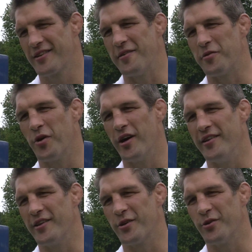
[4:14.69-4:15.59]
keep
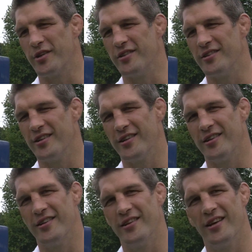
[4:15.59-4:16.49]
quiet in the corner, and,
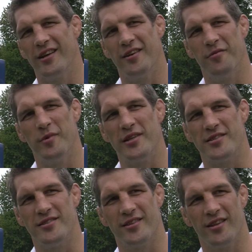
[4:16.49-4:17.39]
and uh,
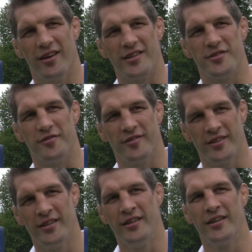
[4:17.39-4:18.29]
listen to the likes of
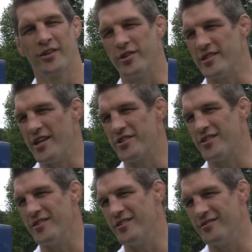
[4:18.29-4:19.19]
Chris
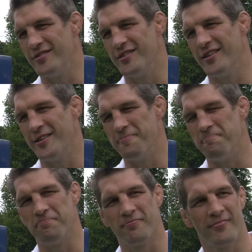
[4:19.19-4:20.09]
Ashton and um,